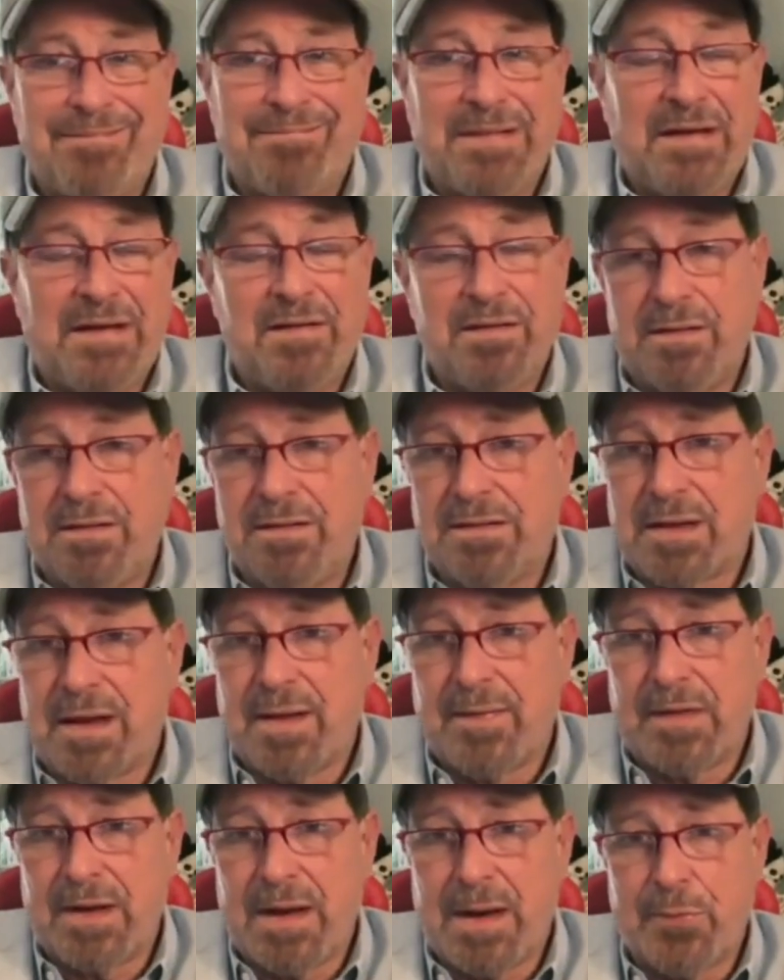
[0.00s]
he's
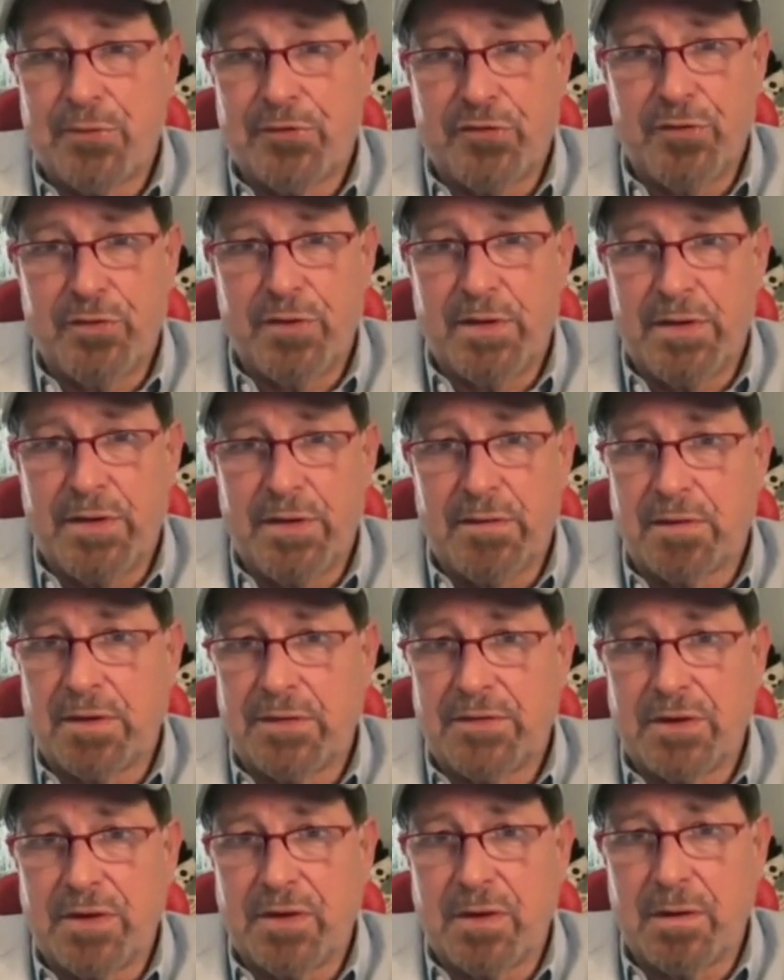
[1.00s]
got the opportunity
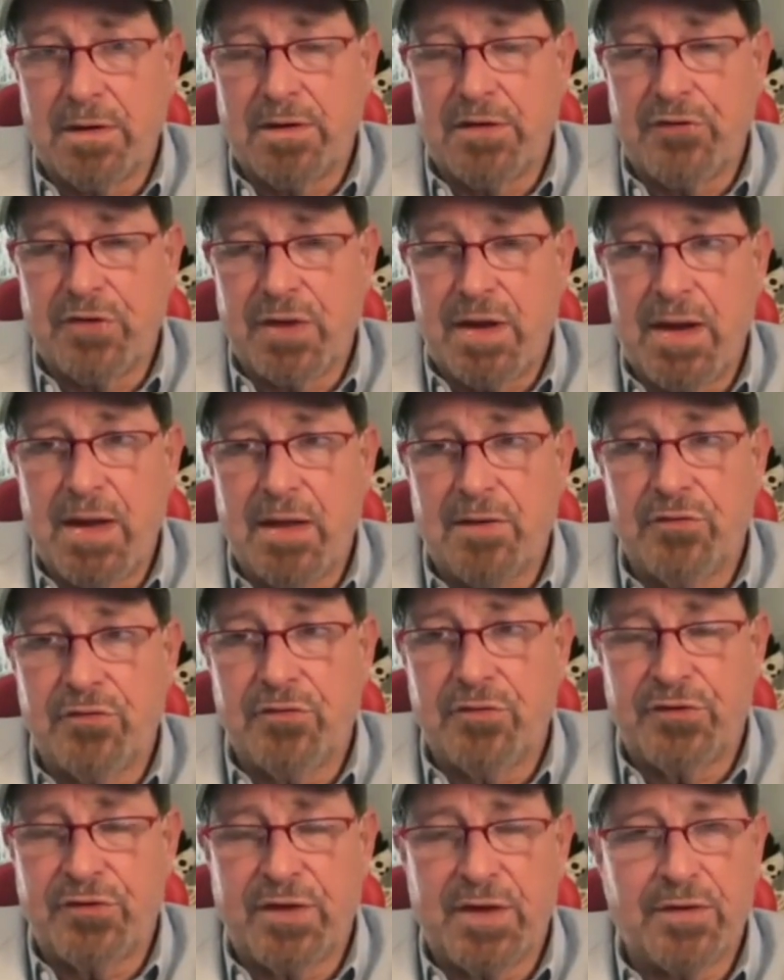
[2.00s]
right there in his hands
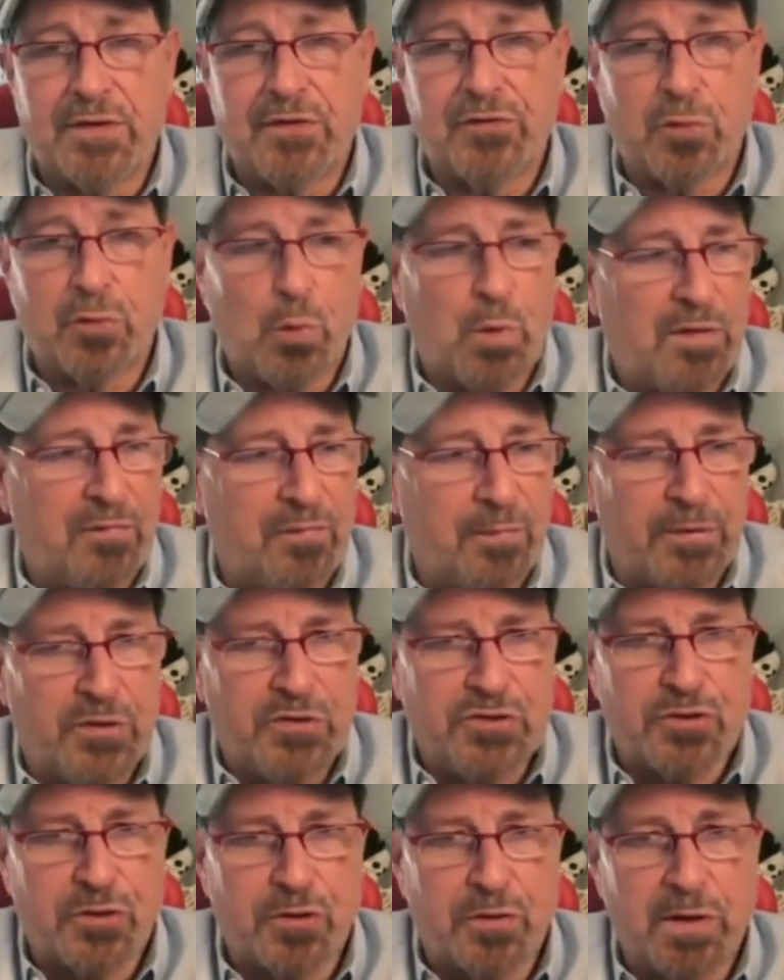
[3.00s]
to take this away from the
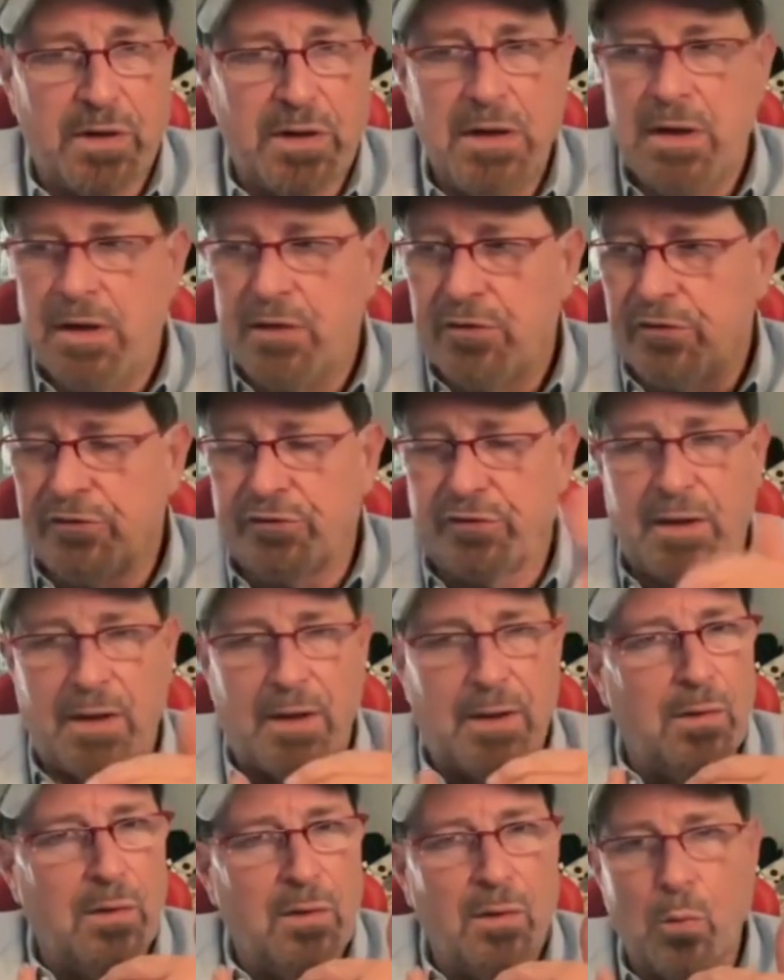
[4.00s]
jury, to
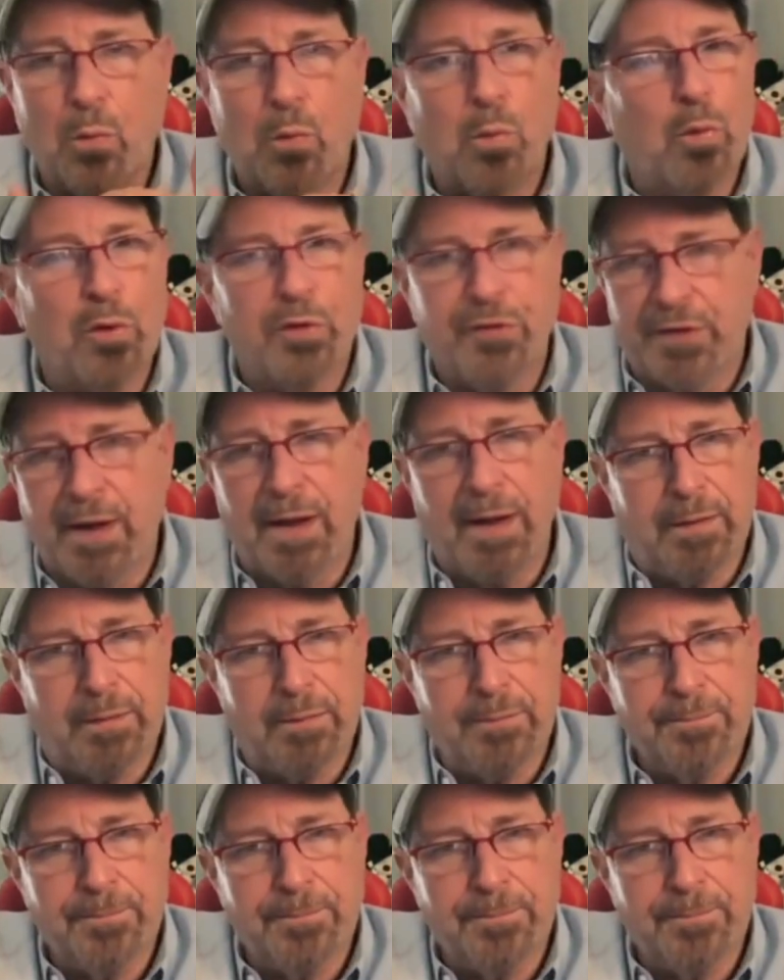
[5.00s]
say, we're done.